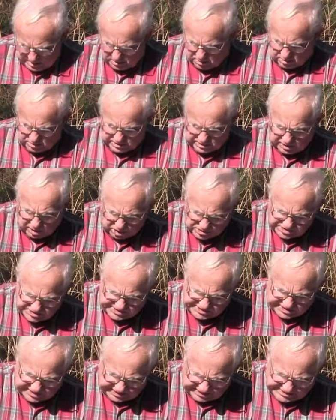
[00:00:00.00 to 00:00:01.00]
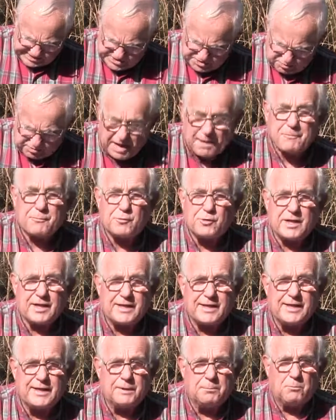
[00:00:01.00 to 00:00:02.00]
on the larger seeds you can put a
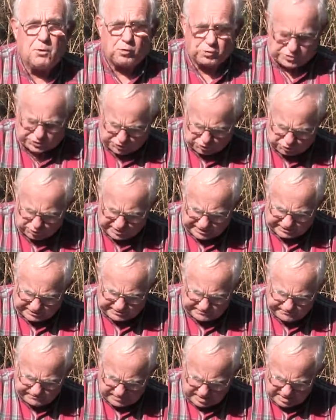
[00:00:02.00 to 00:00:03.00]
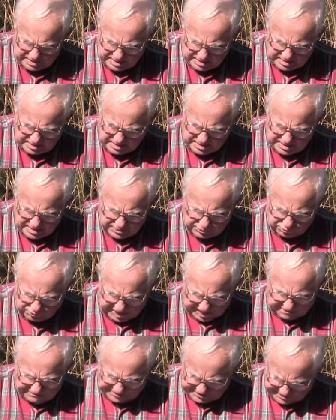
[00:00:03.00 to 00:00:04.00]
little more soil to
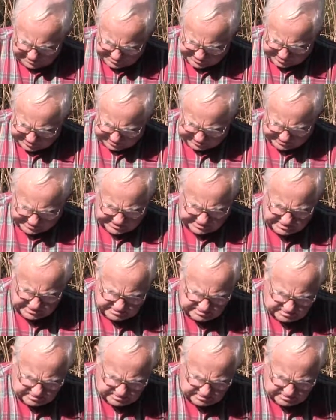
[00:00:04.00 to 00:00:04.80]
cover the seeds.